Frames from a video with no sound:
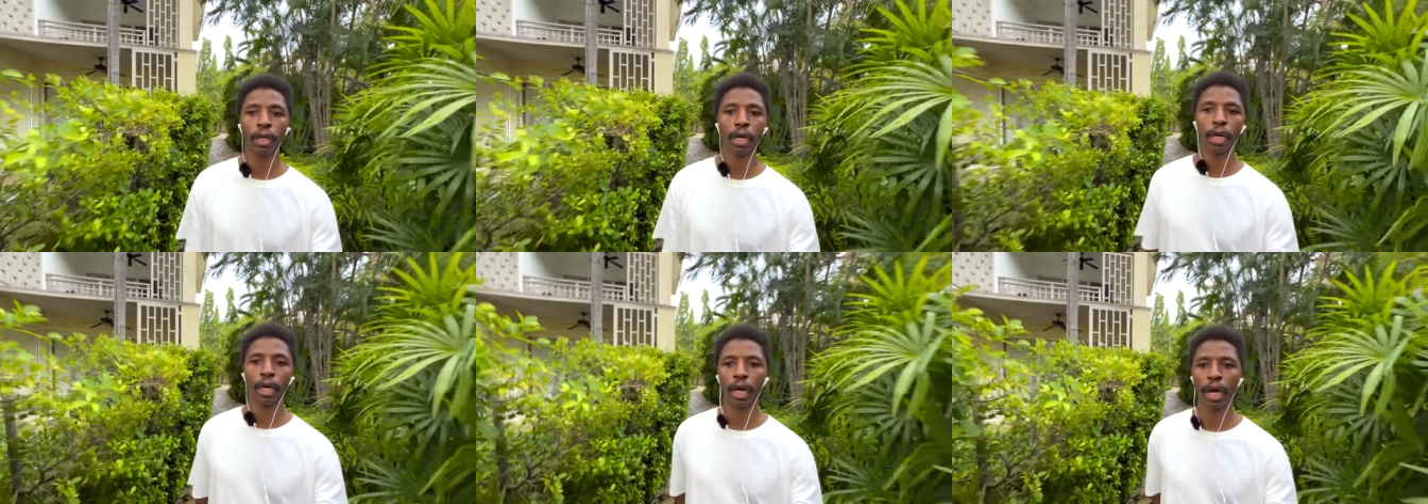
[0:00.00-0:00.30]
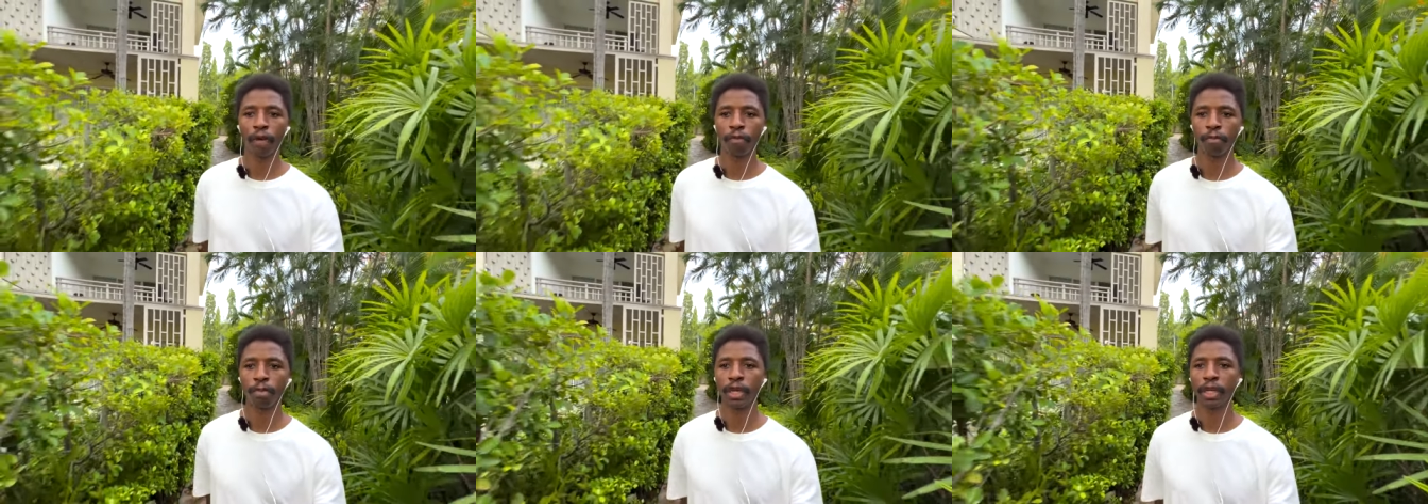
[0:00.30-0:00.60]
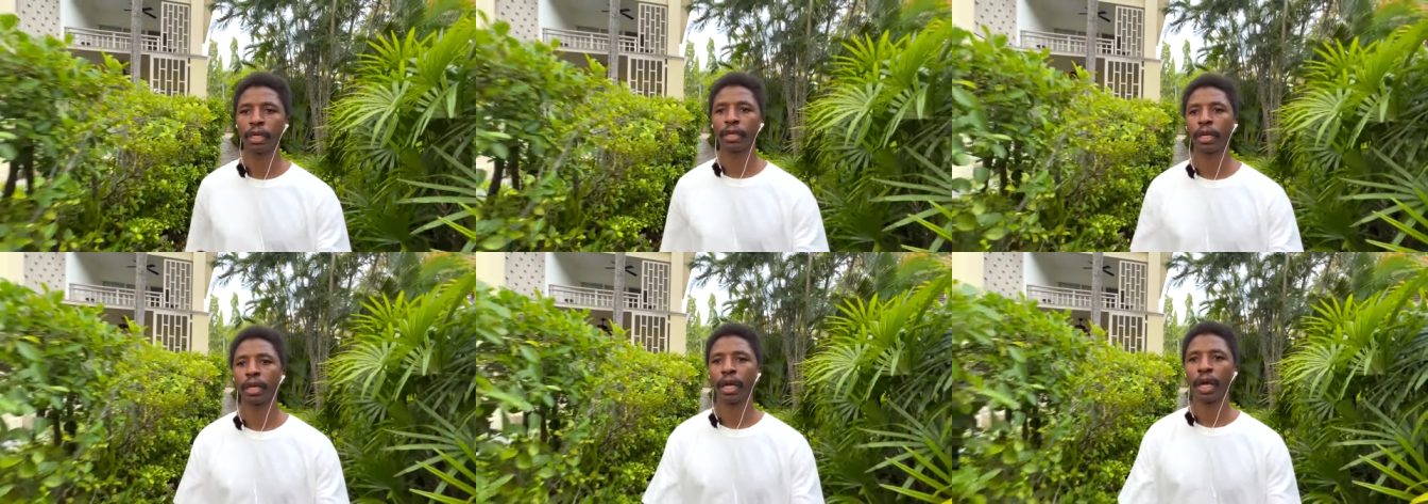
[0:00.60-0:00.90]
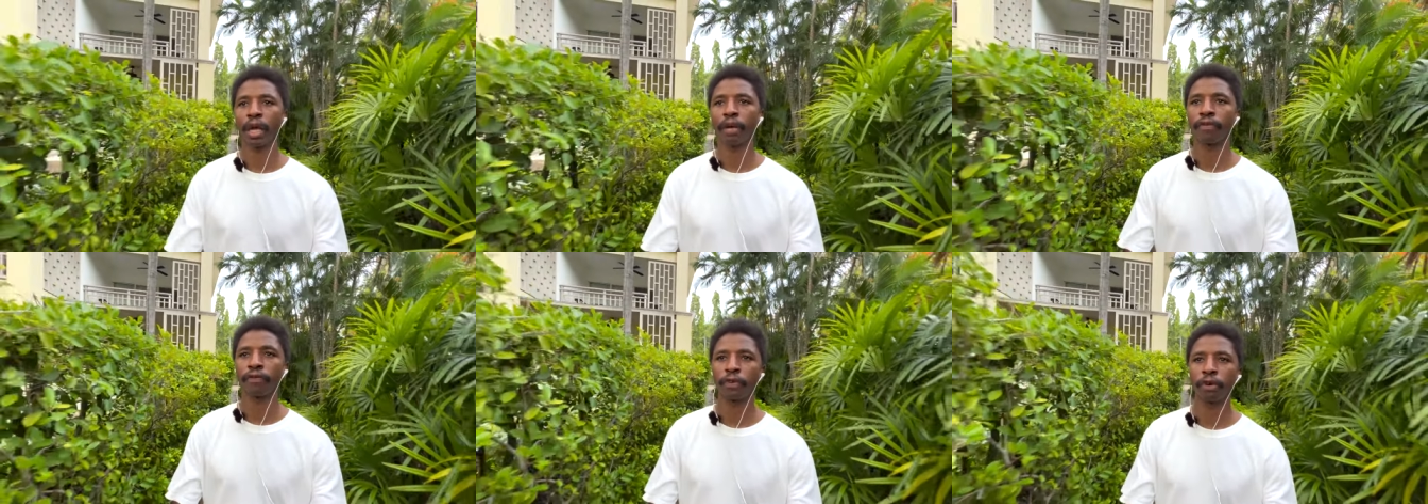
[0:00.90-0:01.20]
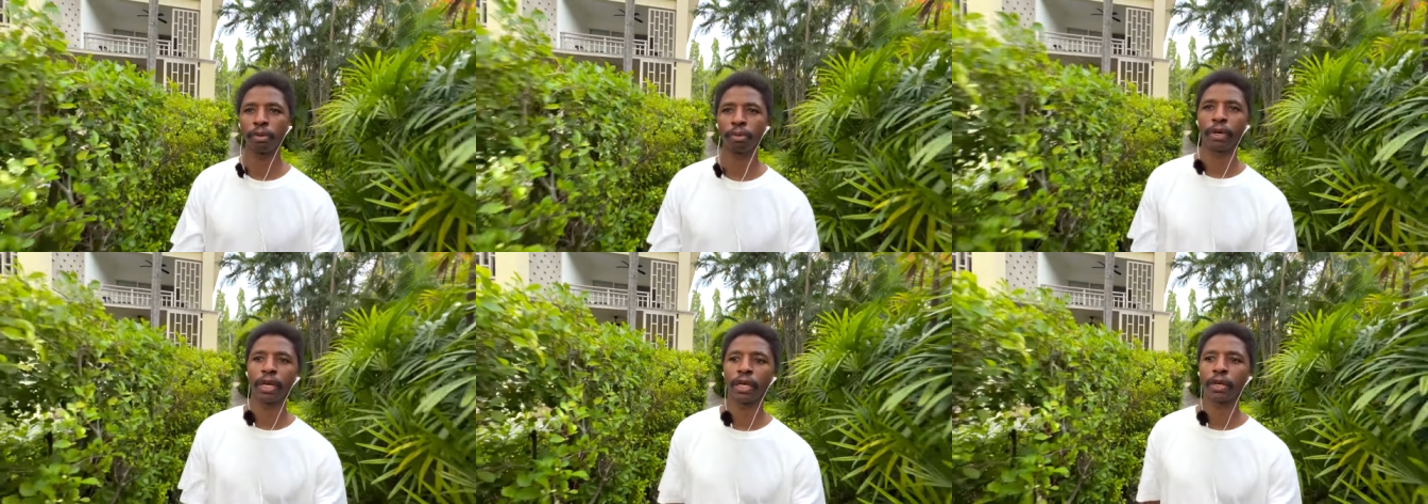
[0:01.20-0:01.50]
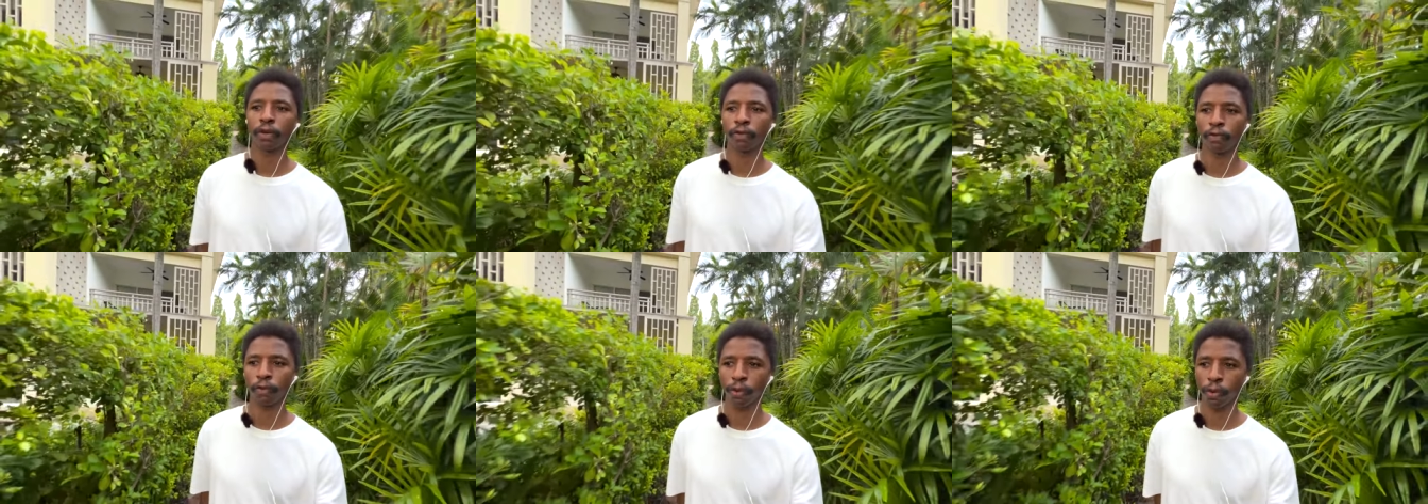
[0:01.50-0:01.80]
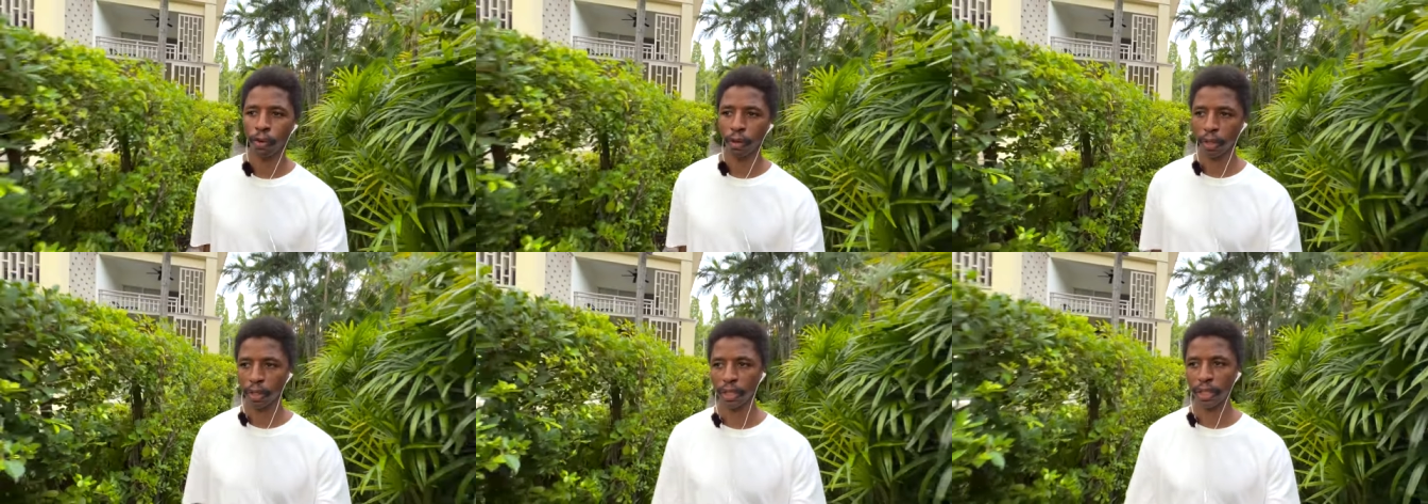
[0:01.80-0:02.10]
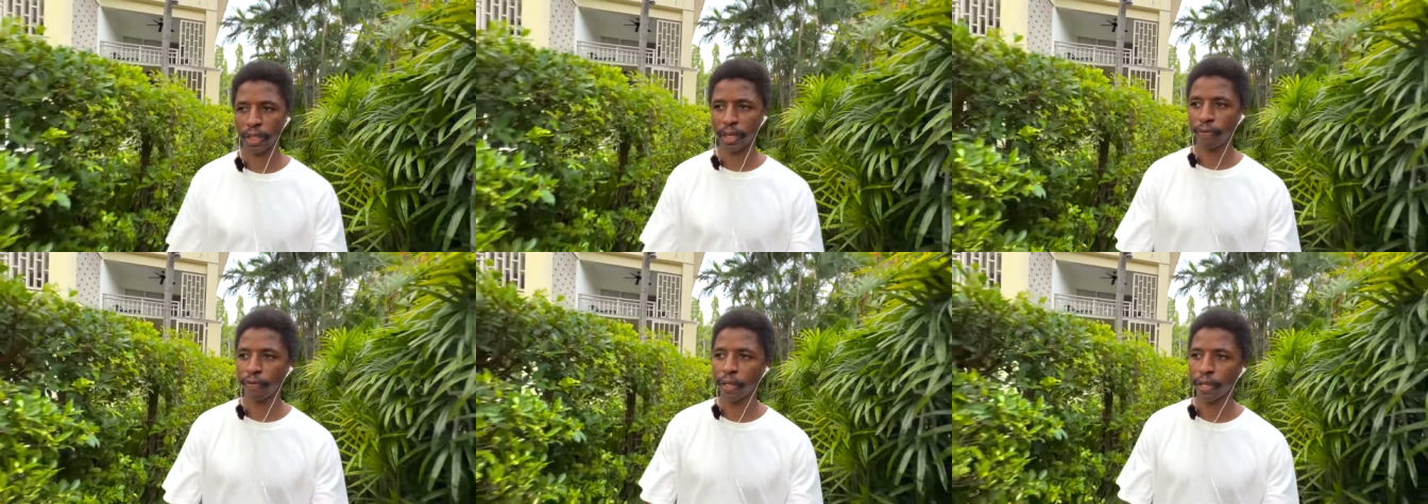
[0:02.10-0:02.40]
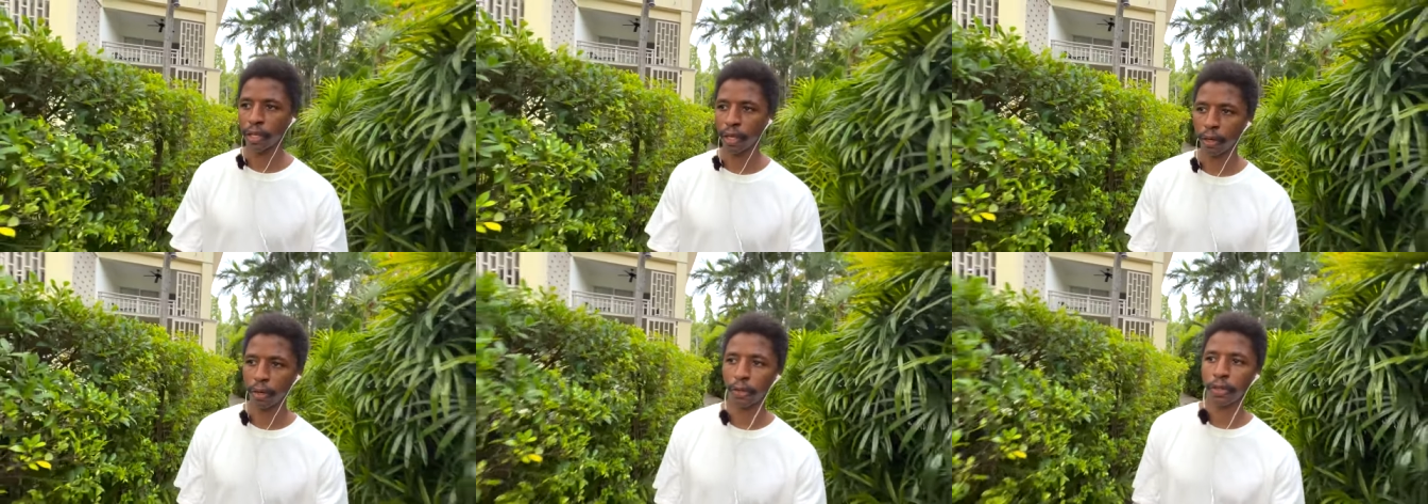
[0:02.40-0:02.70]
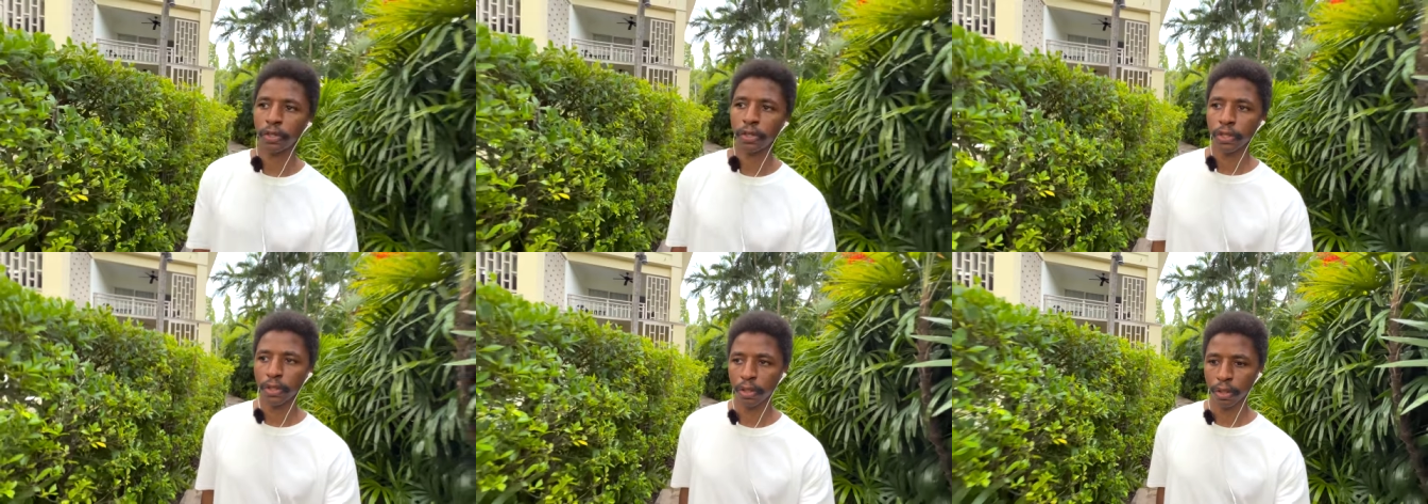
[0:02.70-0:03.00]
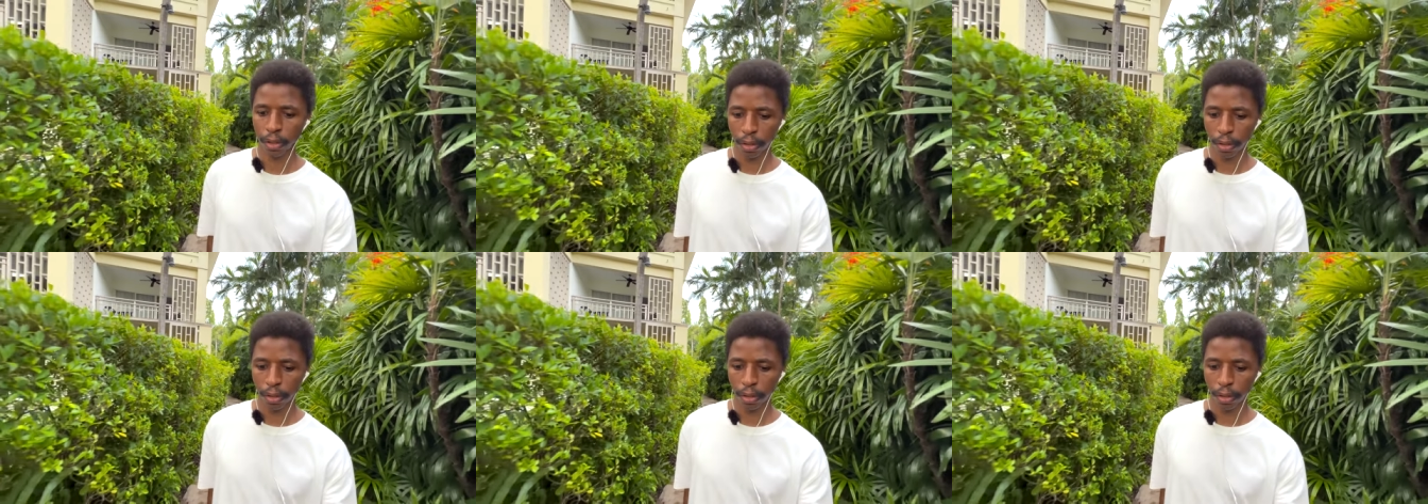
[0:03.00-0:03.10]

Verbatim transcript: and I've been a filmmaker for seven years.